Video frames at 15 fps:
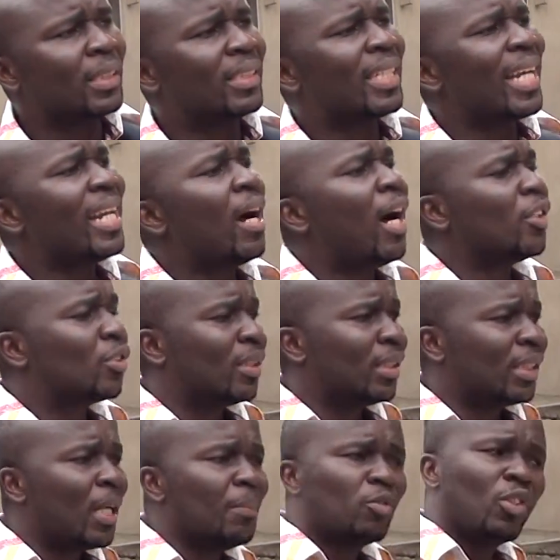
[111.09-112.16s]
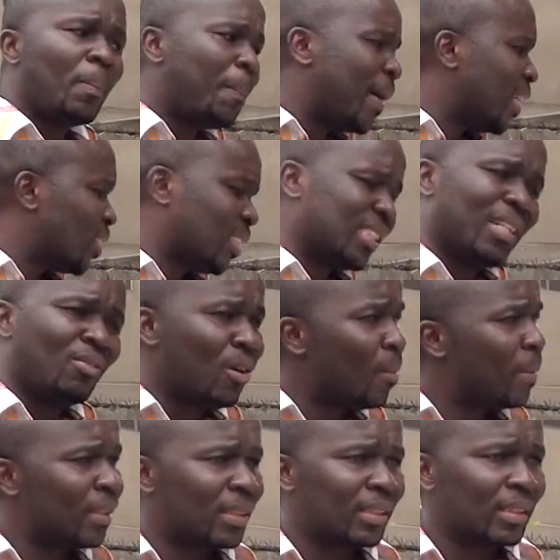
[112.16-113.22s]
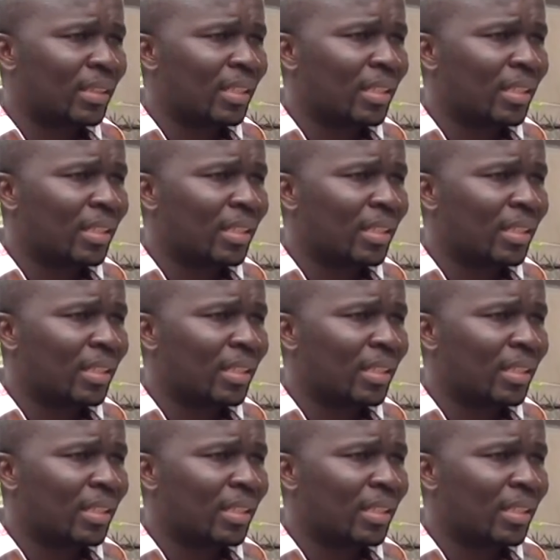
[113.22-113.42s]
It's getting hard to discern between pastors and robbers.